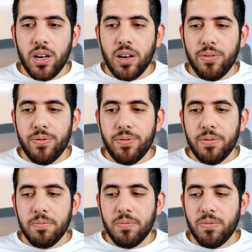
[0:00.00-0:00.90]
of
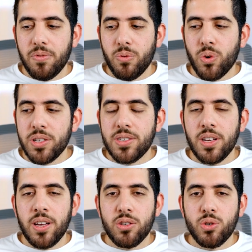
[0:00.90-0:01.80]
what's
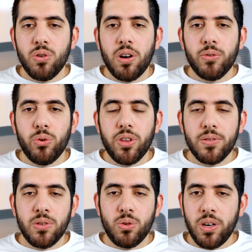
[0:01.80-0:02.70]
the next shoe of
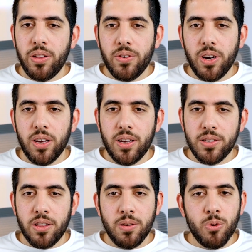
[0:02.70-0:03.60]
2023?
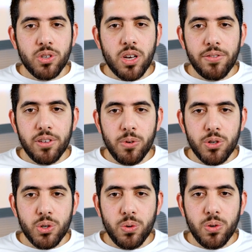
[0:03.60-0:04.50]
Is it the most comfortable
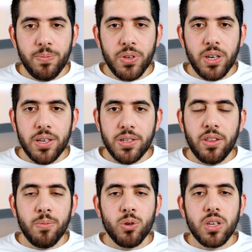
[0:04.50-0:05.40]
shoe? Is
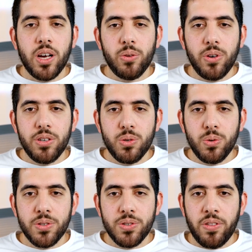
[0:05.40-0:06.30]
it the most lightweight
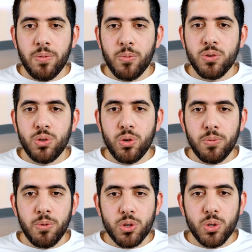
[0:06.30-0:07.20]
shoe? Is it the most
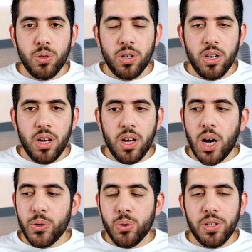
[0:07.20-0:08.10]
durable shoe?
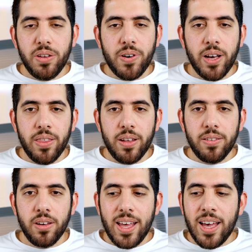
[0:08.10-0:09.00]
How do we define
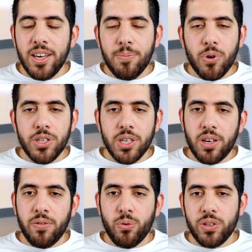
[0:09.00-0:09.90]
that? Any project
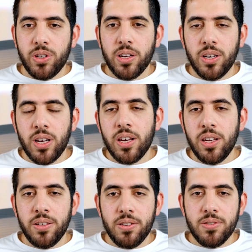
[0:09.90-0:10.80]
I've worked on in any
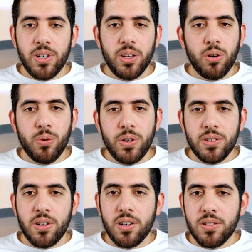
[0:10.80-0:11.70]
industry, it always
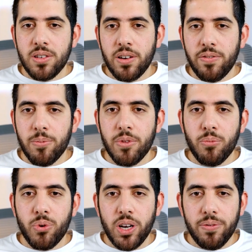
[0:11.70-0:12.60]
starts from the
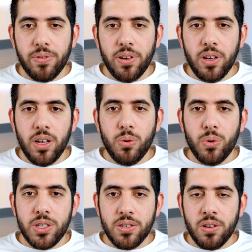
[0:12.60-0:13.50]
brief
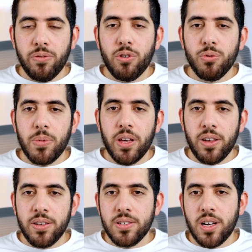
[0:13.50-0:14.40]
which is informed by
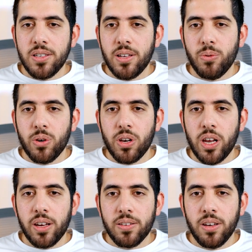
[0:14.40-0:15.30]
the insights that we
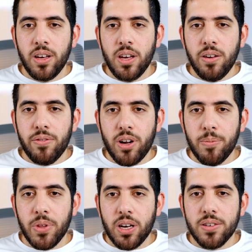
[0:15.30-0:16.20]
collect
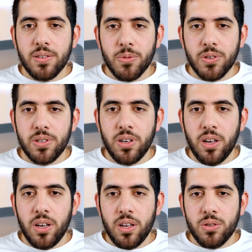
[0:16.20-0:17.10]
from the customers.
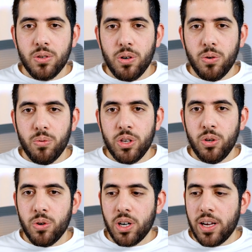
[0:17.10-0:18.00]
So when
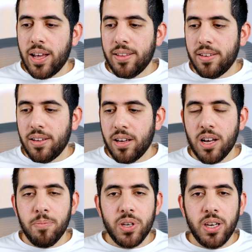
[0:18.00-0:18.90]
you work at a
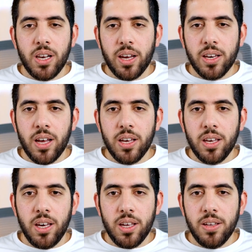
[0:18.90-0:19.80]
company like
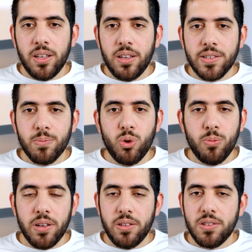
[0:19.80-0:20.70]
Nike, Adidas,
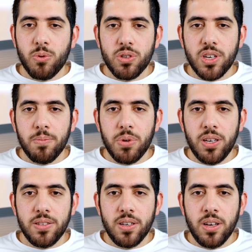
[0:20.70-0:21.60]
Puma, these sports
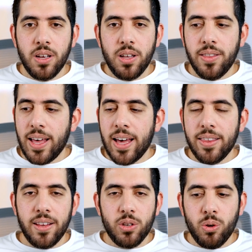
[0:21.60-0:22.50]
companies, the
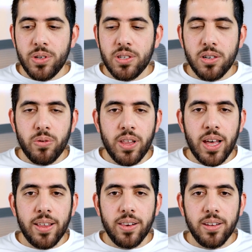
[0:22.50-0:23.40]
ath- it always starts with the
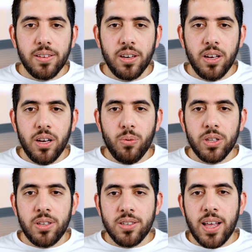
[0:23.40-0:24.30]
athlete.
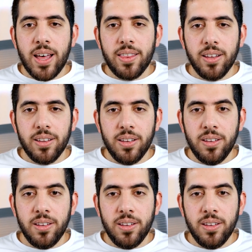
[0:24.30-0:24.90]
What does the athlete